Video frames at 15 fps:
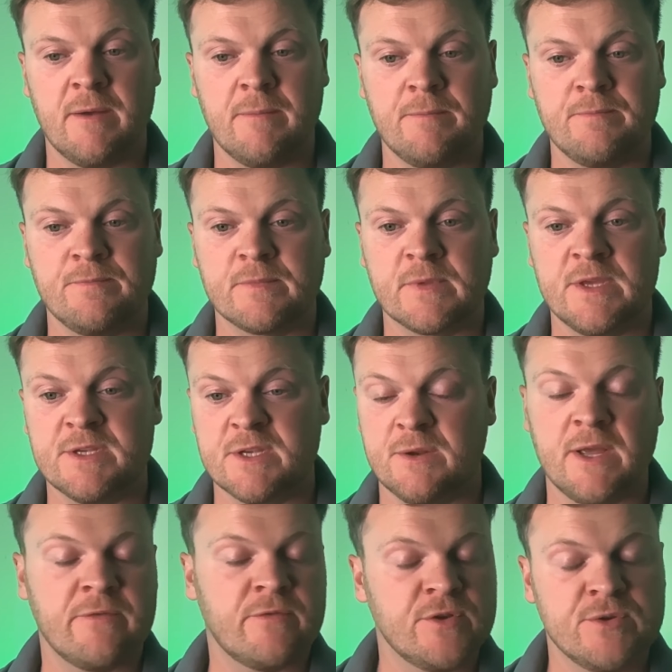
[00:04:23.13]
and he's
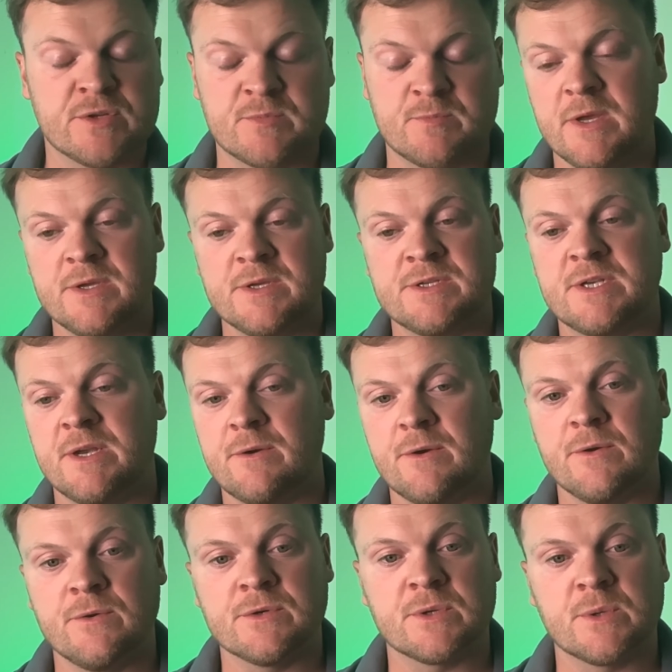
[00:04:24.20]
only ever used
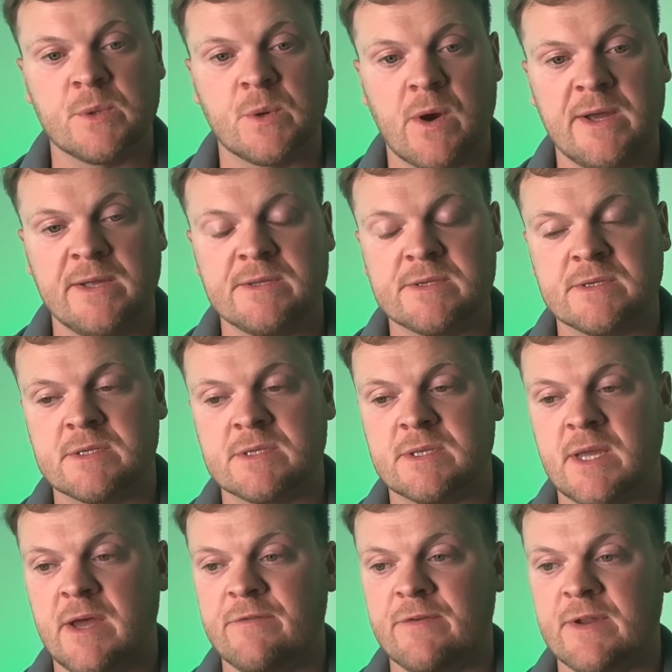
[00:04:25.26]
cereals and grains and
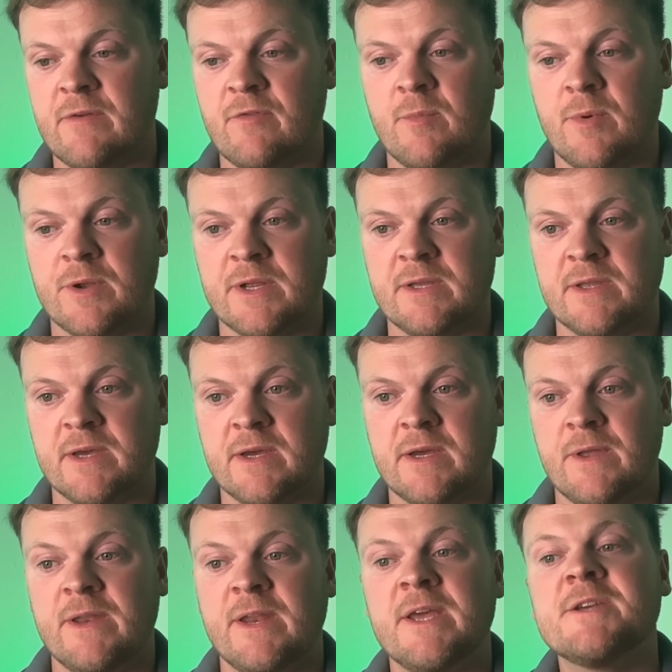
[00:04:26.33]
stuff, and everybody that
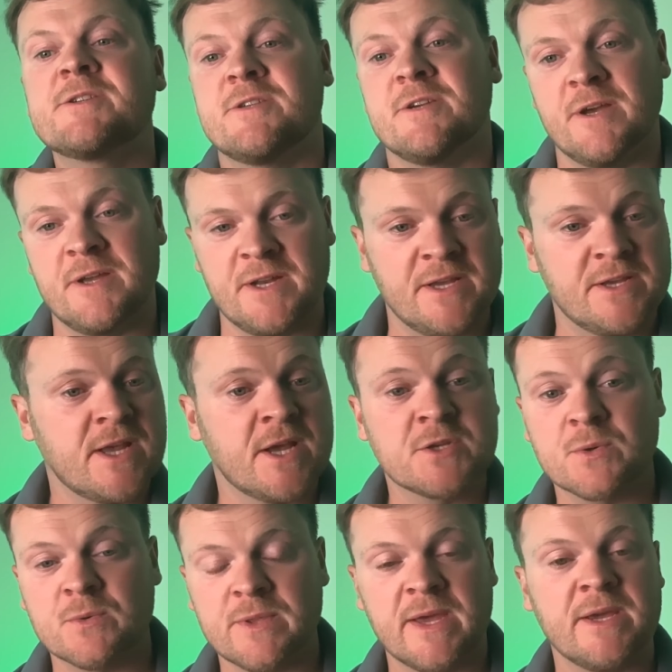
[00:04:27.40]
in his journey,
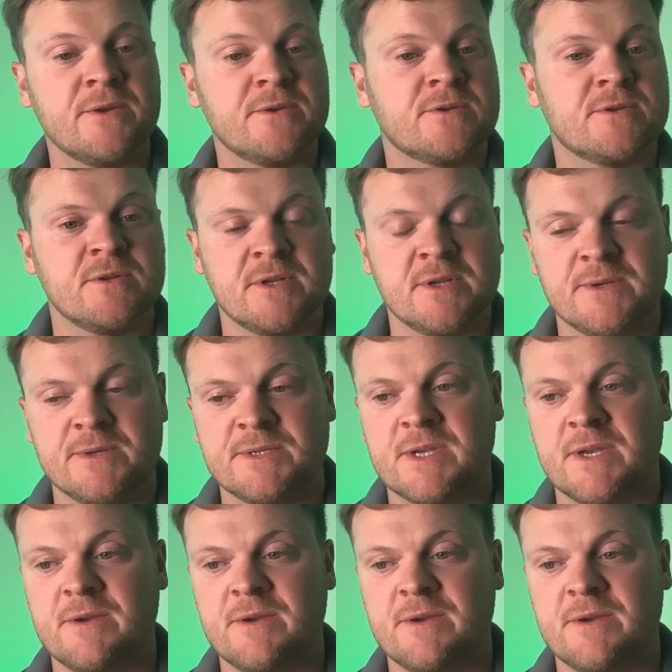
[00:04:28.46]
that's all they used to do.